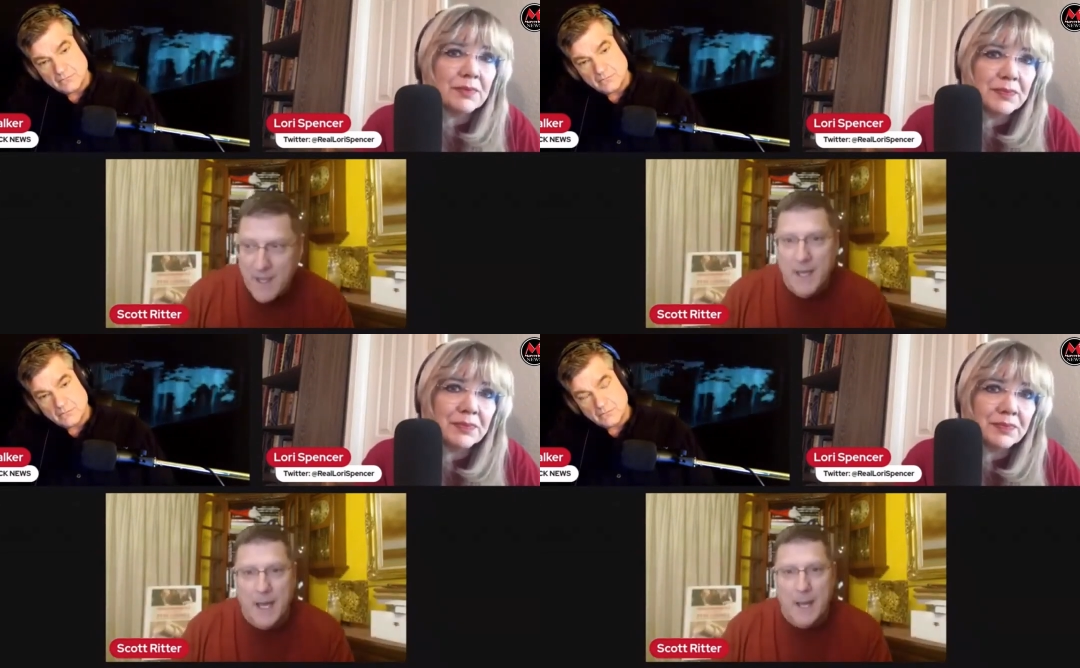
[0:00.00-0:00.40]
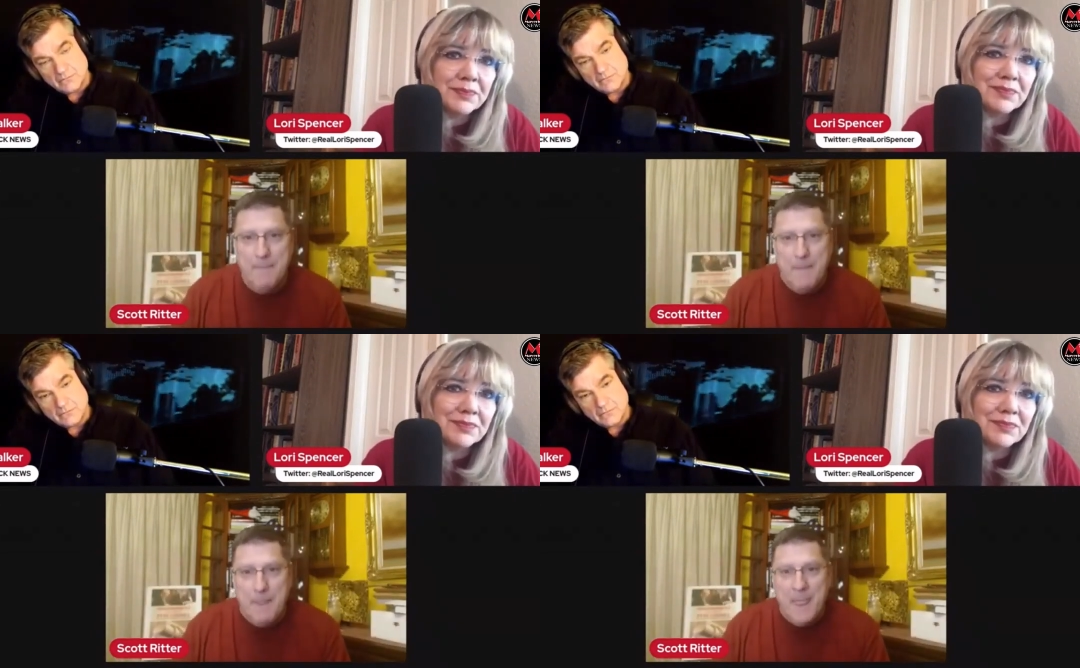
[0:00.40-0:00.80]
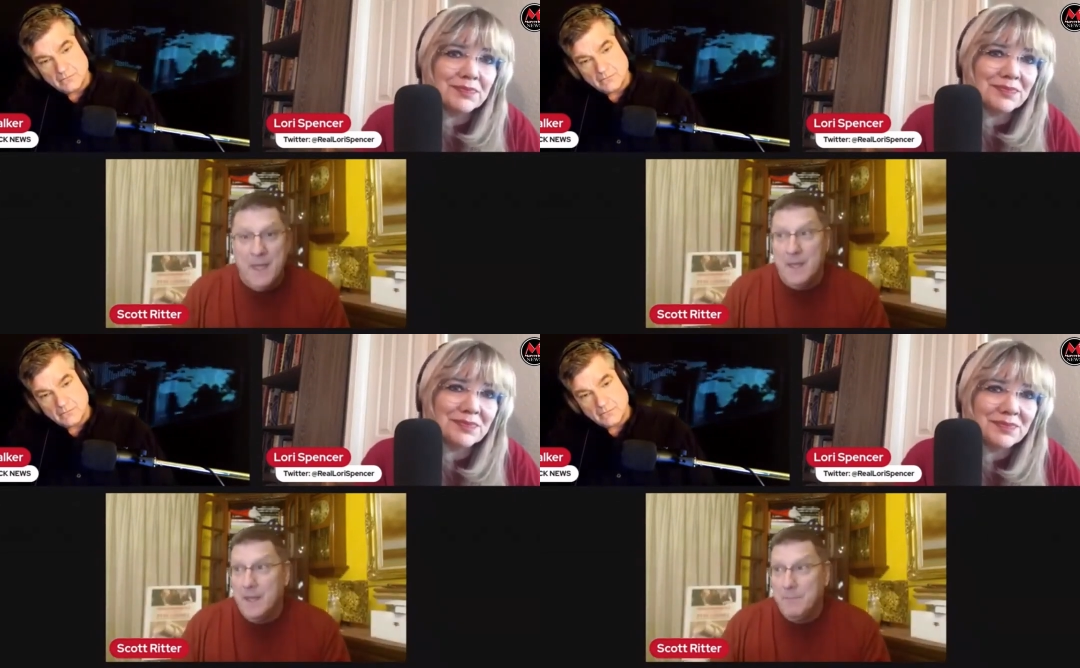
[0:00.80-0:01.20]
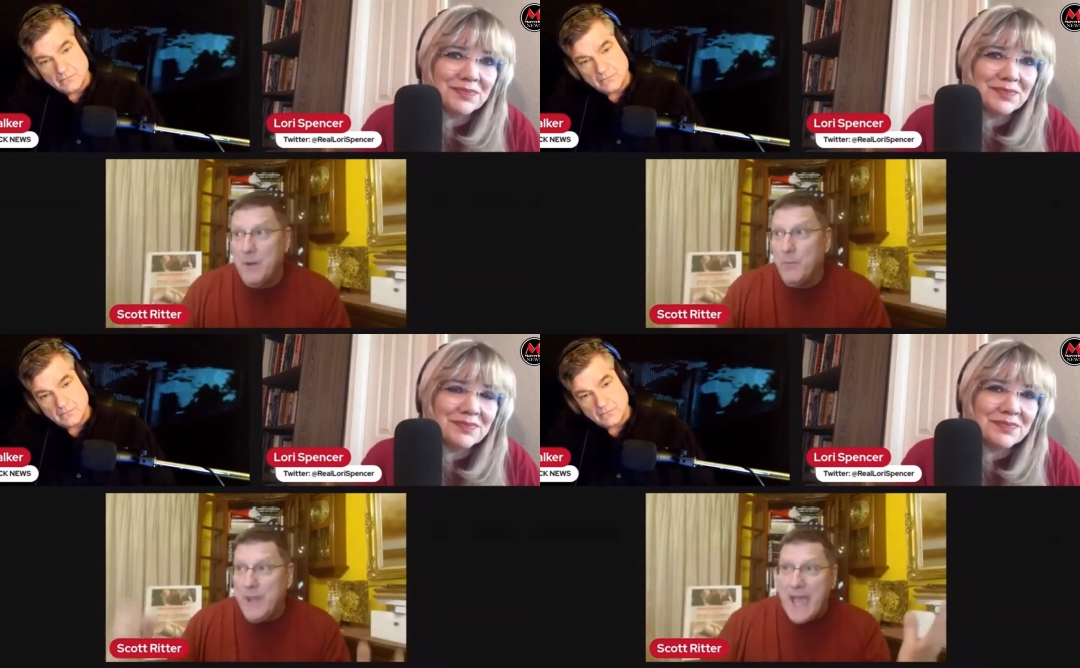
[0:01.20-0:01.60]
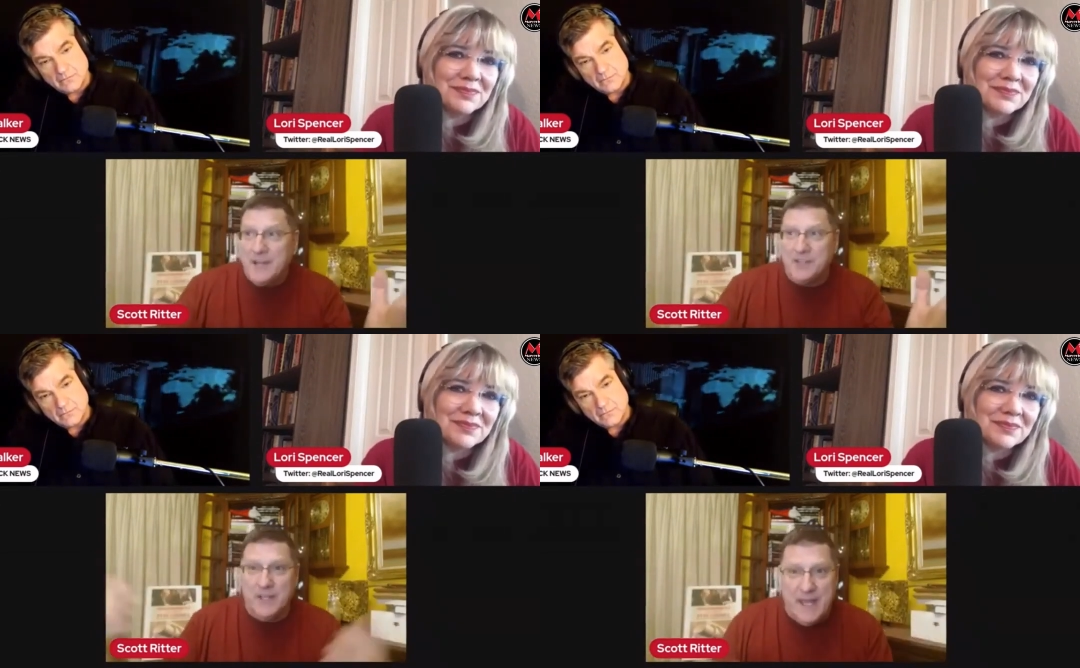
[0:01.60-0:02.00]
Speaker 1: Um, but we
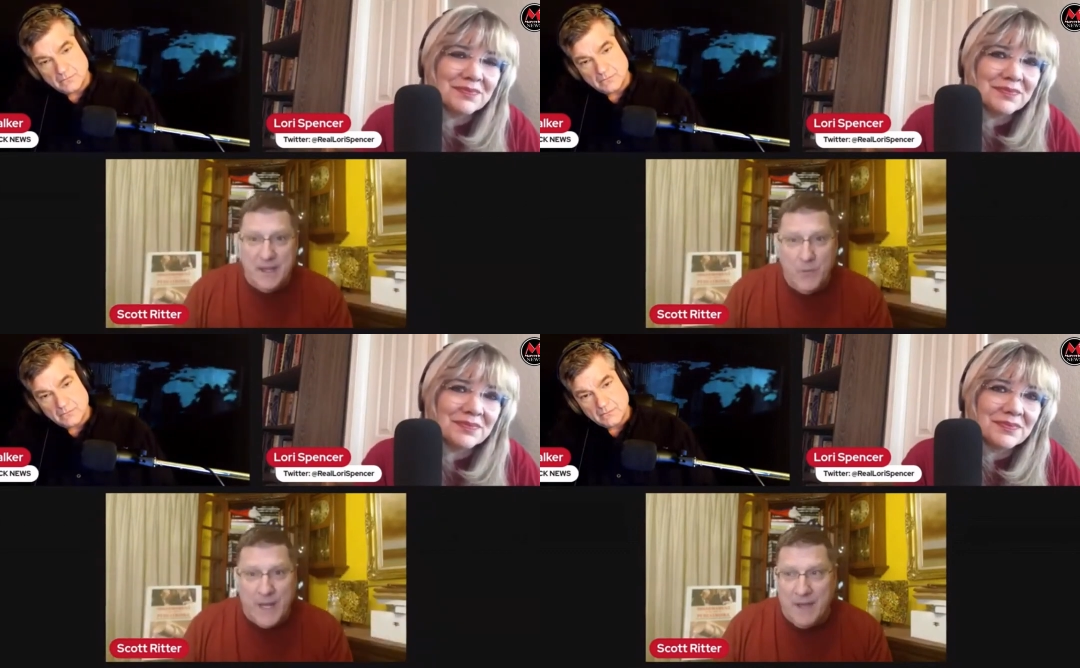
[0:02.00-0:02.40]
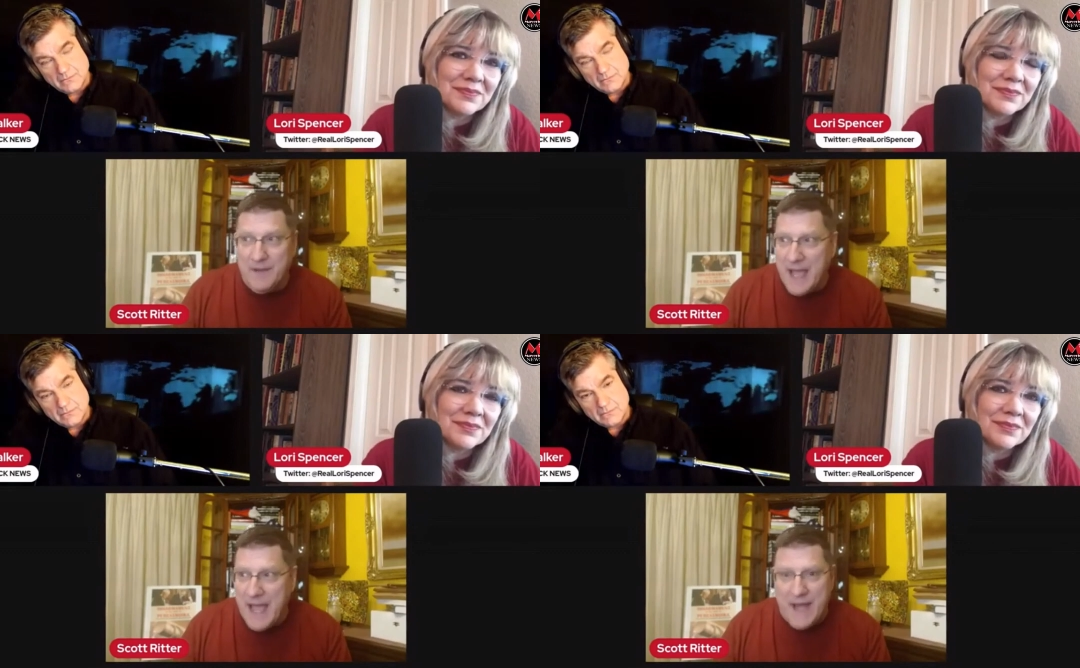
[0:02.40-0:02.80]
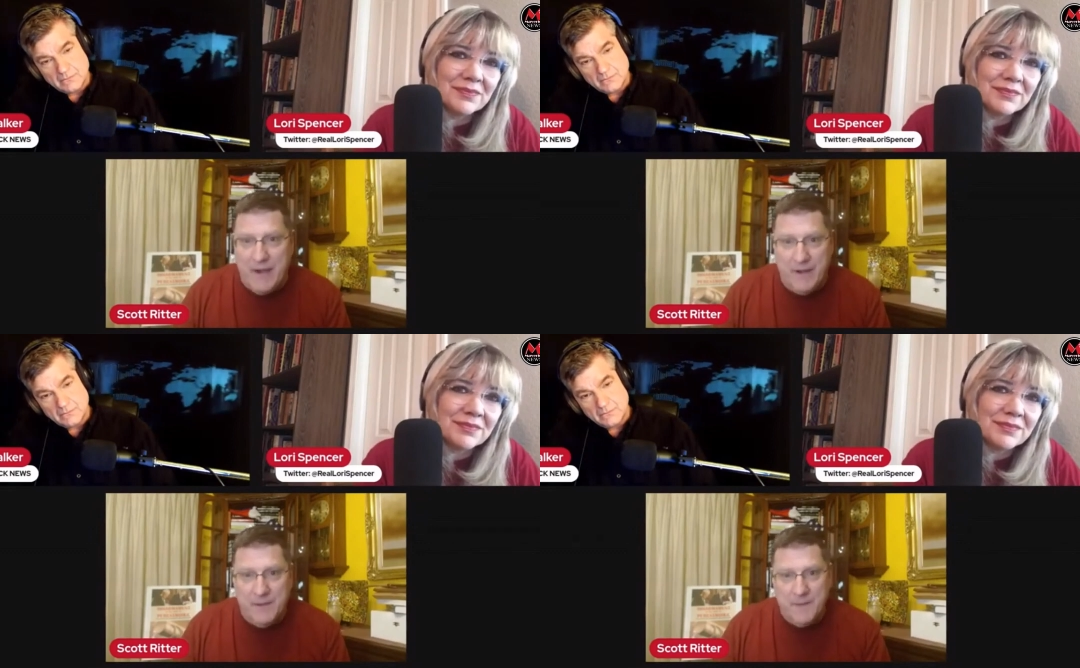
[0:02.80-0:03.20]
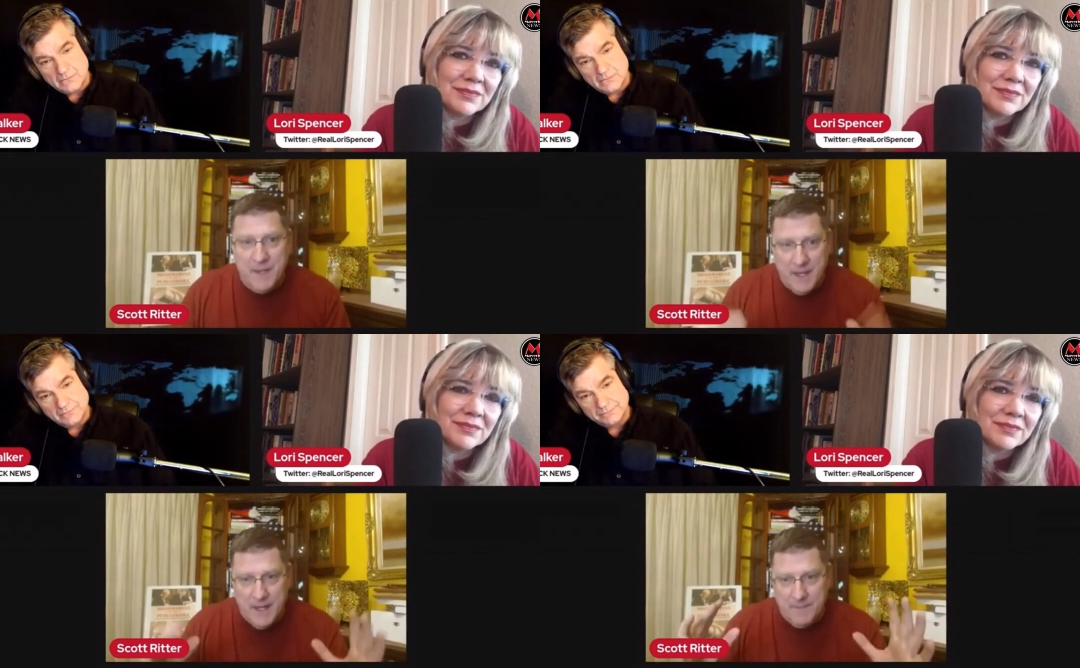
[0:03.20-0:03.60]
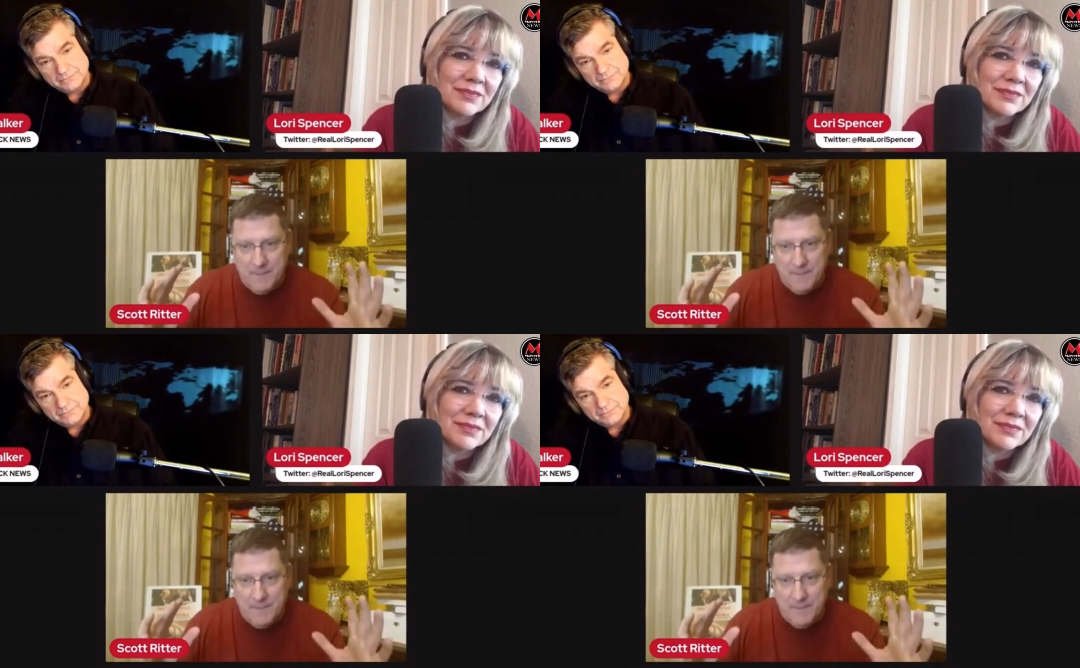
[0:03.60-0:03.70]
actually went out and hired uh,